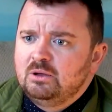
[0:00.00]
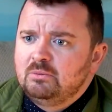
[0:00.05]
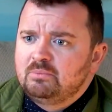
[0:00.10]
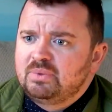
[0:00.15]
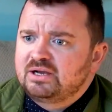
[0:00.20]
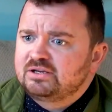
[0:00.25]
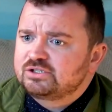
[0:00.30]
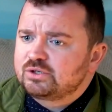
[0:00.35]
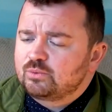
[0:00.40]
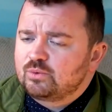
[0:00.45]

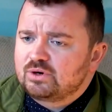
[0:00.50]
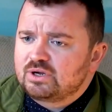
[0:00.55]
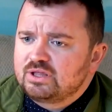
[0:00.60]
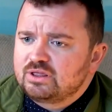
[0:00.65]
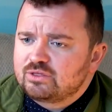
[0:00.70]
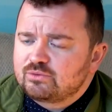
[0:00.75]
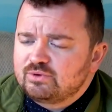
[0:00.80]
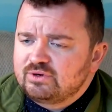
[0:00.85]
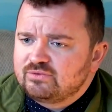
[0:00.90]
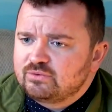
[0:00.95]
parents are working
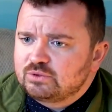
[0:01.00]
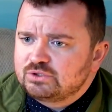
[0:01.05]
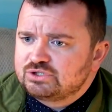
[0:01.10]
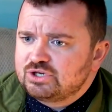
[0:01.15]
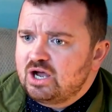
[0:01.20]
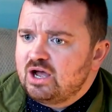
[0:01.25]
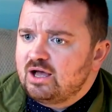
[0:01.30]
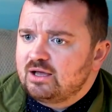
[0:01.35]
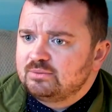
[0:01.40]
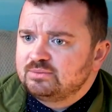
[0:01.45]
three, four
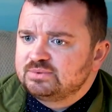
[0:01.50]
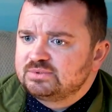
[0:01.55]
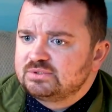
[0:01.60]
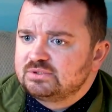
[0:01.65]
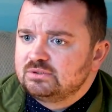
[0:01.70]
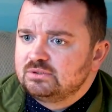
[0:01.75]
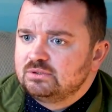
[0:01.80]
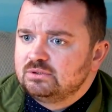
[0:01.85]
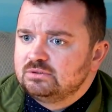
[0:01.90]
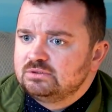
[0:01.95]
jobs
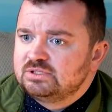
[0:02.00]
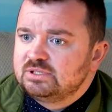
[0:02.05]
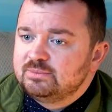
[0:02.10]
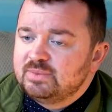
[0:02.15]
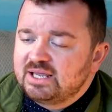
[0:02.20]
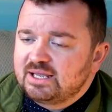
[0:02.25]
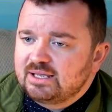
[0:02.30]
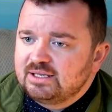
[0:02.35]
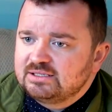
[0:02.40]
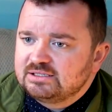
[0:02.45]
to
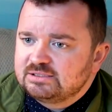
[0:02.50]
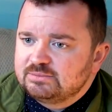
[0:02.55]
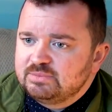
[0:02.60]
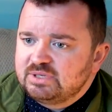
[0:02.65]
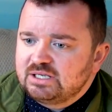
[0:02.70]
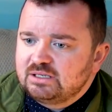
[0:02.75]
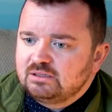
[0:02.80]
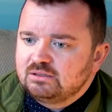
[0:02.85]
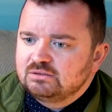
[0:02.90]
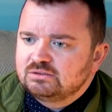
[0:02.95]
make ends
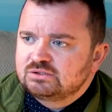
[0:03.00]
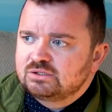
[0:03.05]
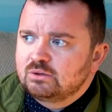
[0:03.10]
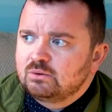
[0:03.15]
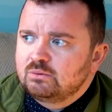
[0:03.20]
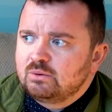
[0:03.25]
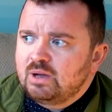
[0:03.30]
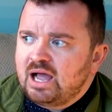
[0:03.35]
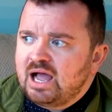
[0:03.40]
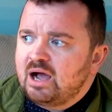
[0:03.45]
meet.
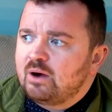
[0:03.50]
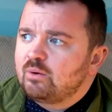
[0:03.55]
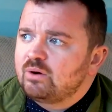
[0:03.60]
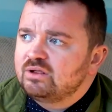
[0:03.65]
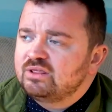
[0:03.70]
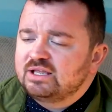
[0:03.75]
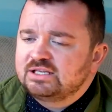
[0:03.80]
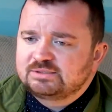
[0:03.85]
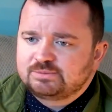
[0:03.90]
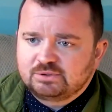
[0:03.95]
So how are
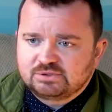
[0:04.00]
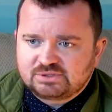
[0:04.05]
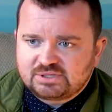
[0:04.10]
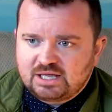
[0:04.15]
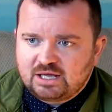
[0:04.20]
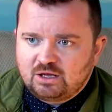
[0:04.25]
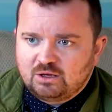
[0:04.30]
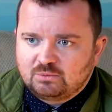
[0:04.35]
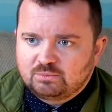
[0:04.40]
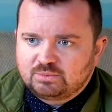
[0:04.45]
they supposed to
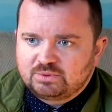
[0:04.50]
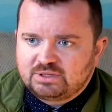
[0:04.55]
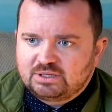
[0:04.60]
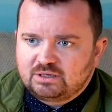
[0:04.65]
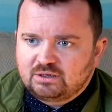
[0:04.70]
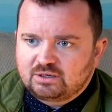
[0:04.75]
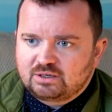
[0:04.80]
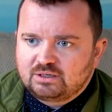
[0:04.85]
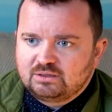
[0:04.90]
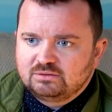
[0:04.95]
help
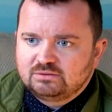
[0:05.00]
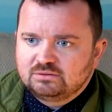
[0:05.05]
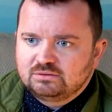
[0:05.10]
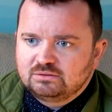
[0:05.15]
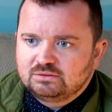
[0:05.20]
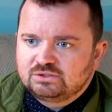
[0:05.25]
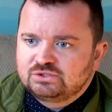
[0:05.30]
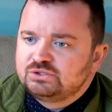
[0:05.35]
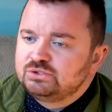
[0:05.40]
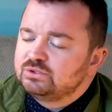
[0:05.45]
their
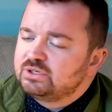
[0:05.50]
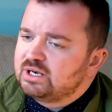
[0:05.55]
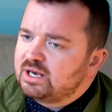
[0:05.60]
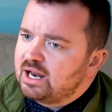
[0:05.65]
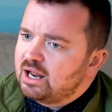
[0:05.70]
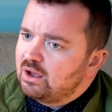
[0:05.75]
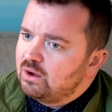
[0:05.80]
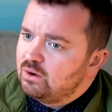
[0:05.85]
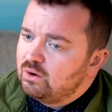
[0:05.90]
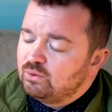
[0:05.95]
student
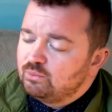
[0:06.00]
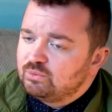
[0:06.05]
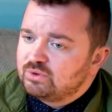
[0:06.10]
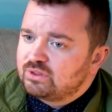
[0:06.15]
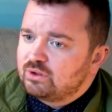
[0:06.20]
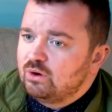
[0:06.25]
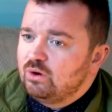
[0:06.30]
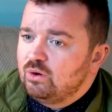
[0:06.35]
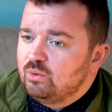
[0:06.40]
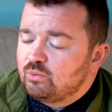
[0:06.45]
at home with
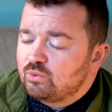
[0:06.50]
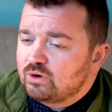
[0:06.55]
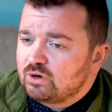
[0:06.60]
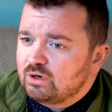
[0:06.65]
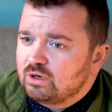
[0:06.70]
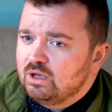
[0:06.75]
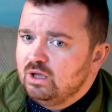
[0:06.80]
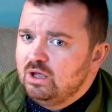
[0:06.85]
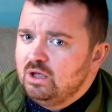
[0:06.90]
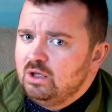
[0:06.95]

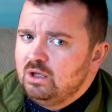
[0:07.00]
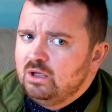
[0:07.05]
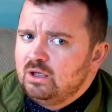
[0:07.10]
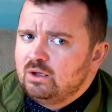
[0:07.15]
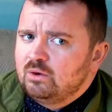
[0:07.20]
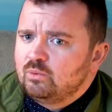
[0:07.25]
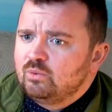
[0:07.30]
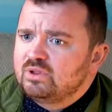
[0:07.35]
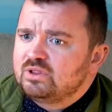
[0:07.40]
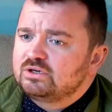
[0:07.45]
homework
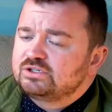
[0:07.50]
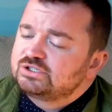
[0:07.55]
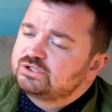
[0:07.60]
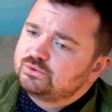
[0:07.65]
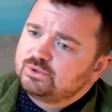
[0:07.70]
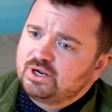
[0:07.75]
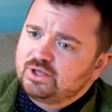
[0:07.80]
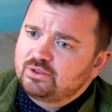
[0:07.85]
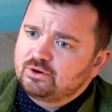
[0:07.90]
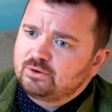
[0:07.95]
when there's
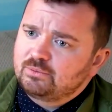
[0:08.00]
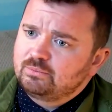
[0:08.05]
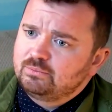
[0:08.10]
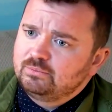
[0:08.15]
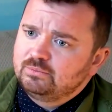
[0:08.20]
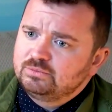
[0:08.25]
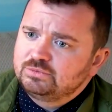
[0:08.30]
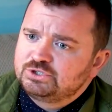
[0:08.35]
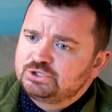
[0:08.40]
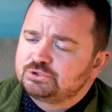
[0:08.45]
three other
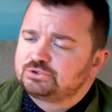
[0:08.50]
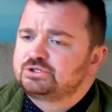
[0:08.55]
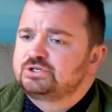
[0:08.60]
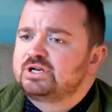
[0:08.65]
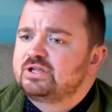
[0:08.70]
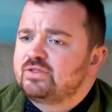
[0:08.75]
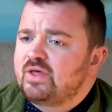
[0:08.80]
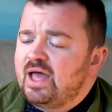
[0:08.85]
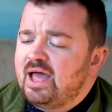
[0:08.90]
children in the